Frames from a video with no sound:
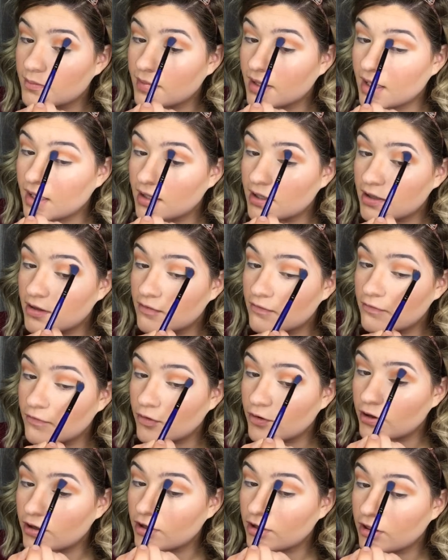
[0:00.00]
back and
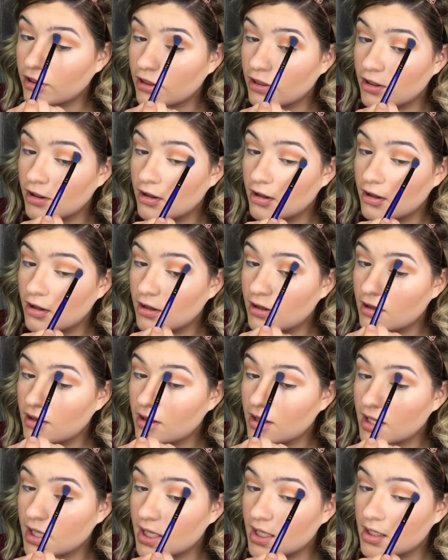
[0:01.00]
forth
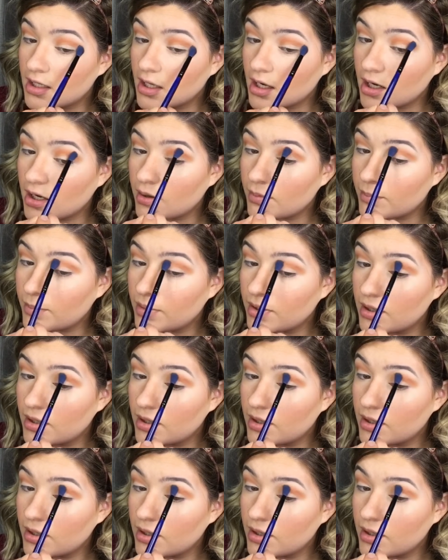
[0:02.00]
and up.